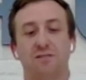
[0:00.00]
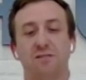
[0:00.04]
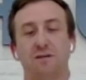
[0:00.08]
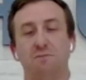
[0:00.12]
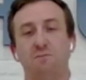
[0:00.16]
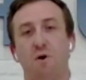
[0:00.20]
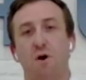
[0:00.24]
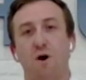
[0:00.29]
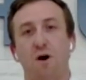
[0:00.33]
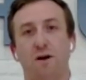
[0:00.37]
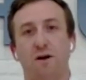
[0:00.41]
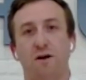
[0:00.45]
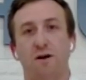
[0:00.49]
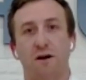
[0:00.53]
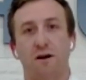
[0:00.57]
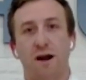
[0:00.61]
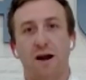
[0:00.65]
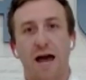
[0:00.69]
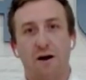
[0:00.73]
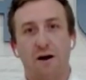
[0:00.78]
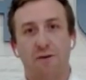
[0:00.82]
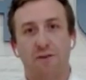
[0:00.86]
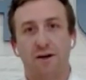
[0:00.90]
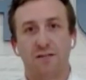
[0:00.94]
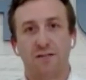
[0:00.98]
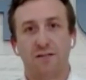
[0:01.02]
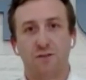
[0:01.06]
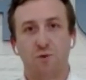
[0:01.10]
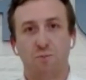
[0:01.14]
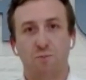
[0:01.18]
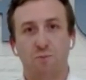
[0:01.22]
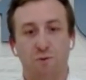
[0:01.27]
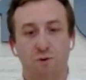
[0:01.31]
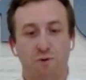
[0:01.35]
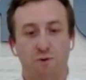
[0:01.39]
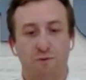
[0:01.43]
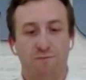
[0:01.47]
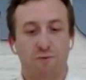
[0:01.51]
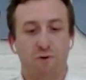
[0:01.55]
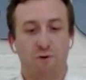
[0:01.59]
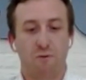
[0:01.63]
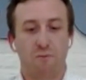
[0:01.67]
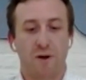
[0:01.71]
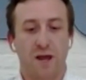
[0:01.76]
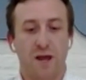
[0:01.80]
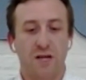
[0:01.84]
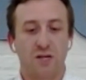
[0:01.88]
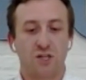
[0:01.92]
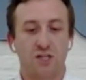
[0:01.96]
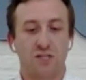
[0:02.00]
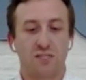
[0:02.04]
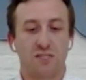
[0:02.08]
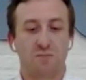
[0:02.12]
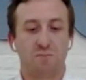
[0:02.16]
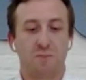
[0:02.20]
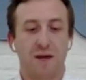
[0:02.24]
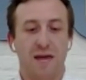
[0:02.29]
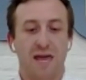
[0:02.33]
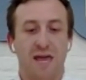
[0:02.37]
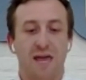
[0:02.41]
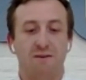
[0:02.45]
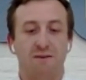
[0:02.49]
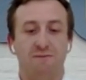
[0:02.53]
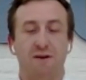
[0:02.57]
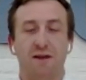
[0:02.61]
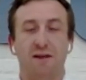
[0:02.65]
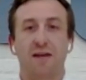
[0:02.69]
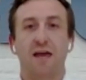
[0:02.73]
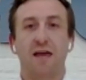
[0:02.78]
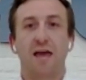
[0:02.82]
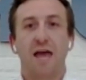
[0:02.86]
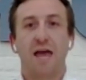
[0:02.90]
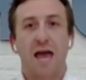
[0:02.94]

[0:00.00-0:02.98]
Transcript: to monitor how that Dupro formation is behaving